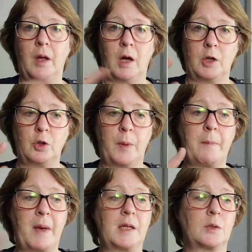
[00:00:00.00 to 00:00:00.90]
And you'll be
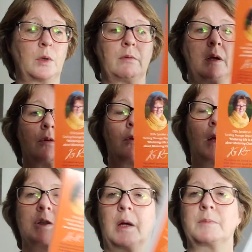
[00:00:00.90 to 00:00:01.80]
amazed when you read through that
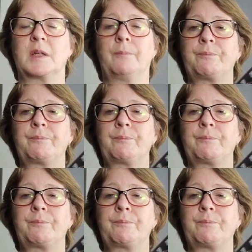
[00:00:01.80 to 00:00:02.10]
chapter.